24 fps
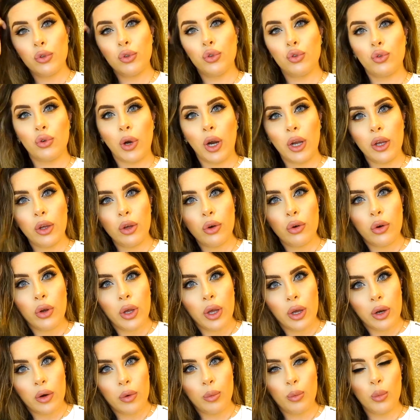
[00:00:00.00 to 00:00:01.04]
you dry your
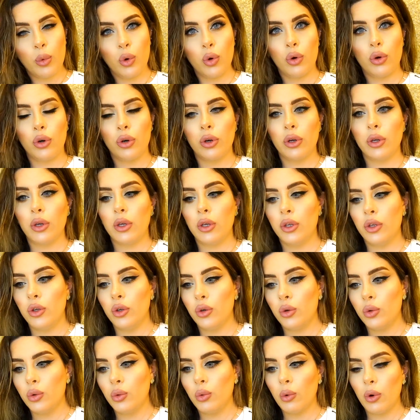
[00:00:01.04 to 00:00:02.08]
hair more,
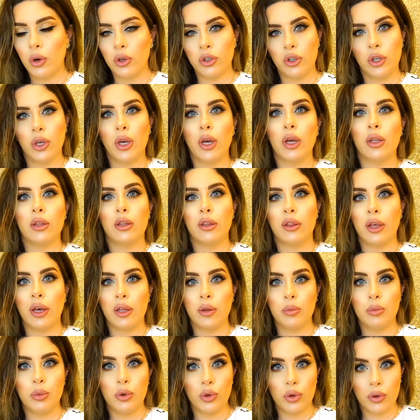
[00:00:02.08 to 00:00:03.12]
you won't get
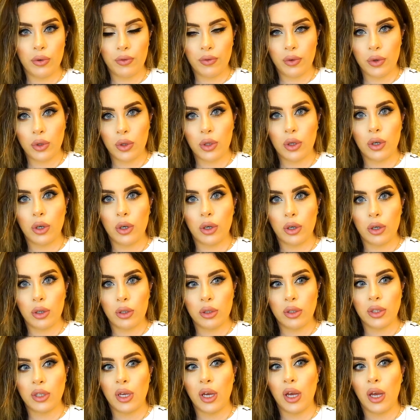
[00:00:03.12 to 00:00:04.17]
that beautiful
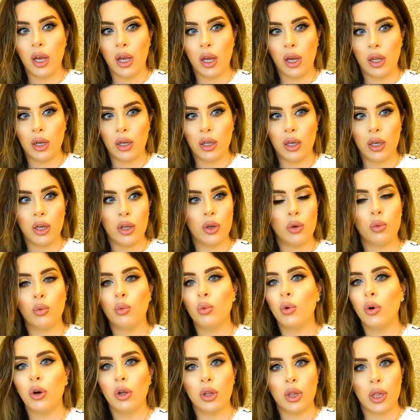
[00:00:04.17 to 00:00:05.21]
curls, and it
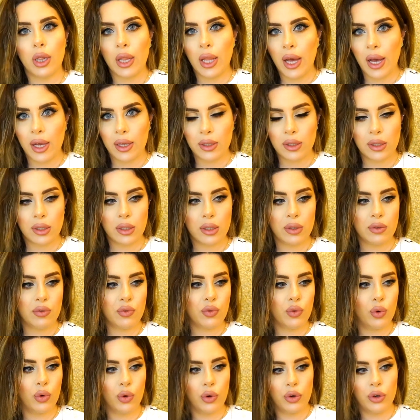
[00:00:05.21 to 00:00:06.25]
won't last
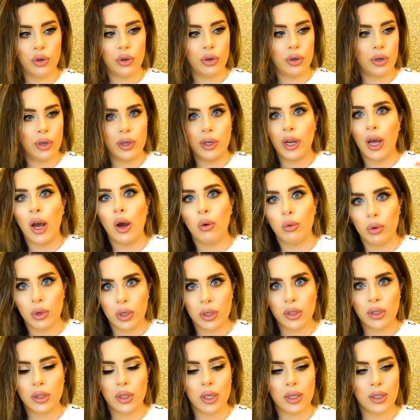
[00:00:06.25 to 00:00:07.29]
for an hour,
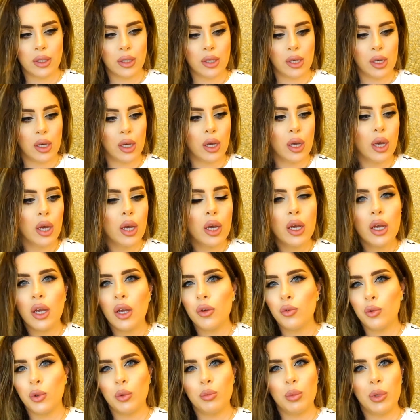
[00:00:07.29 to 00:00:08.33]
let's say.
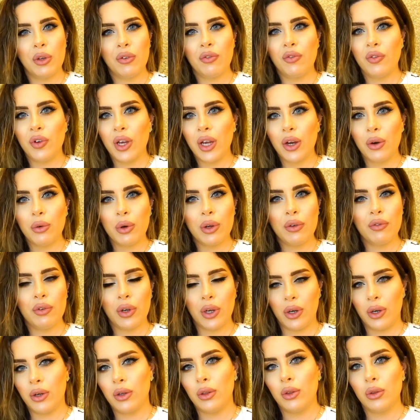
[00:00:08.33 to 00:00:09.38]
It will be very
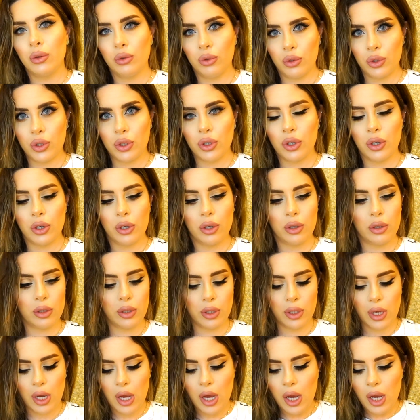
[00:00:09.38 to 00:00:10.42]
loose
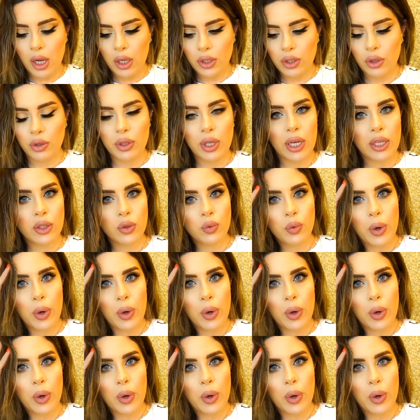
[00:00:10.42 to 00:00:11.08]
curls. So that's